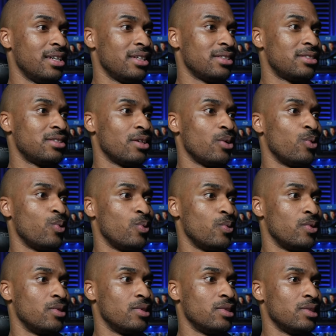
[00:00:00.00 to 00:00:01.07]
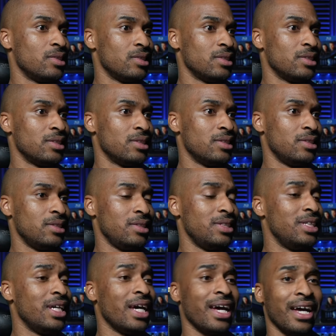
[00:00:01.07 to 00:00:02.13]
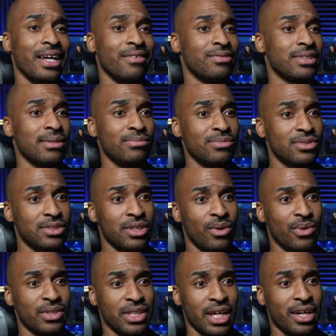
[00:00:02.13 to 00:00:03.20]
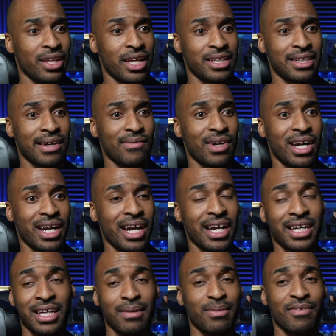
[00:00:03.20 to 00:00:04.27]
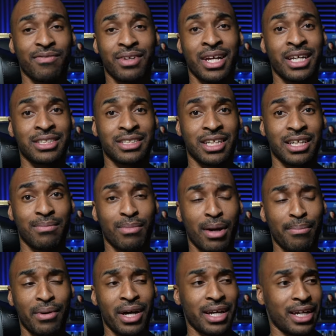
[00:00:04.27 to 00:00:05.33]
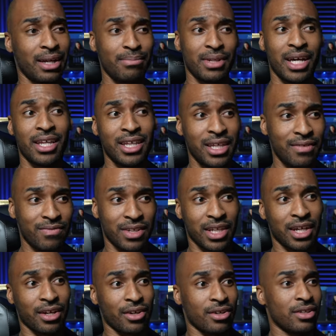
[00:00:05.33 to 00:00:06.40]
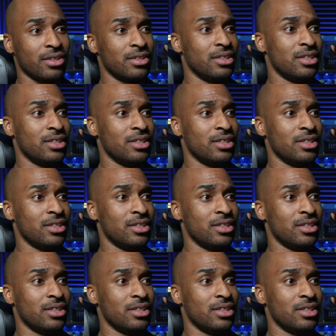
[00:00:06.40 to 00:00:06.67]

So yeah, if something's going down like that where I gotta keep a flashlight in my pocket, I'm not living there.